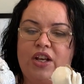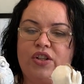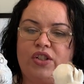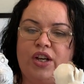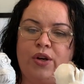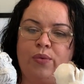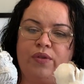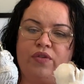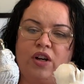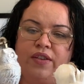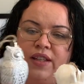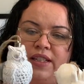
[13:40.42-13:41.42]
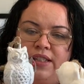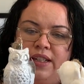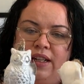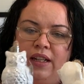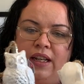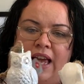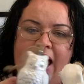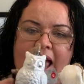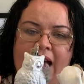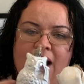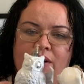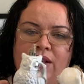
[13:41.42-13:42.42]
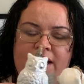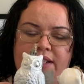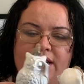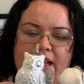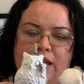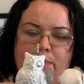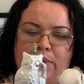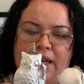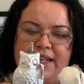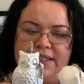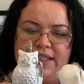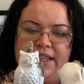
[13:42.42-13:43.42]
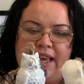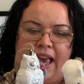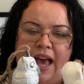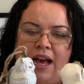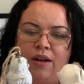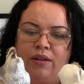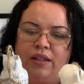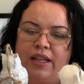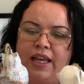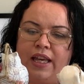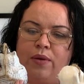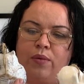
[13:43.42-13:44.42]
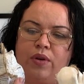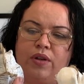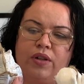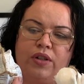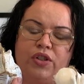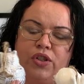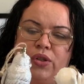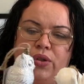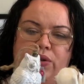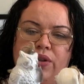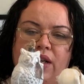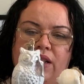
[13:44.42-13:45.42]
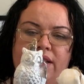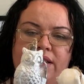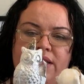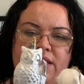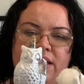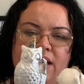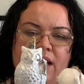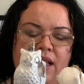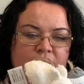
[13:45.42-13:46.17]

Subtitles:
So we've got this little owl. He's like a plastic owl. He was $2.